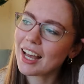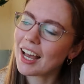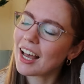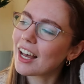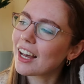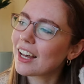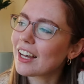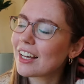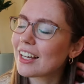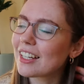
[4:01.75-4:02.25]

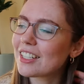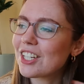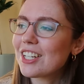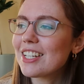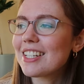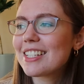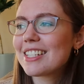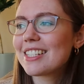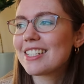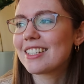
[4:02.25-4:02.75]
Ah,
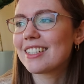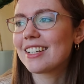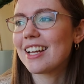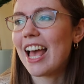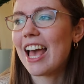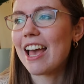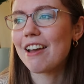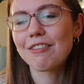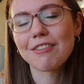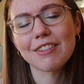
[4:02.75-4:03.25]
just
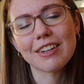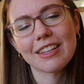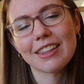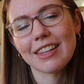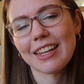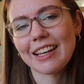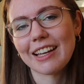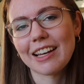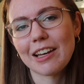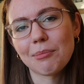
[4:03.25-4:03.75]

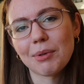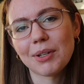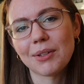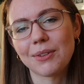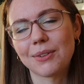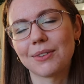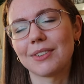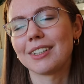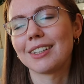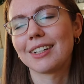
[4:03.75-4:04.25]
everything
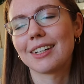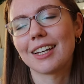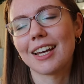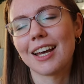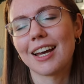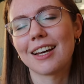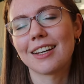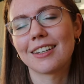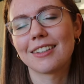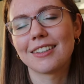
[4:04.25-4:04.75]
about owning a
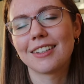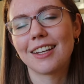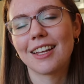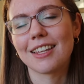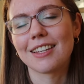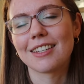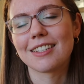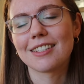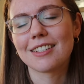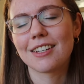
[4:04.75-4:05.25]
cat
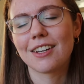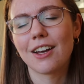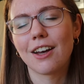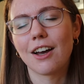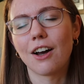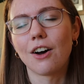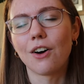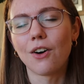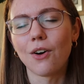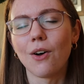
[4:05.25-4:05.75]
is
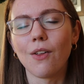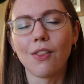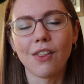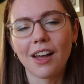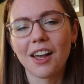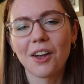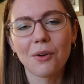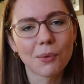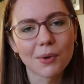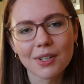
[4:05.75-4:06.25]
all
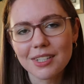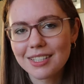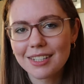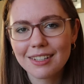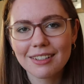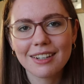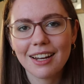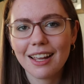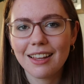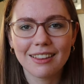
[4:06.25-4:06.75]
that I
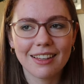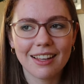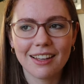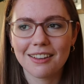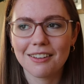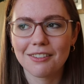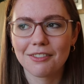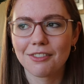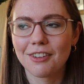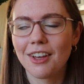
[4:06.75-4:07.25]
wanted in
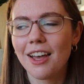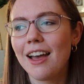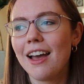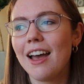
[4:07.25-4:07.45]
life,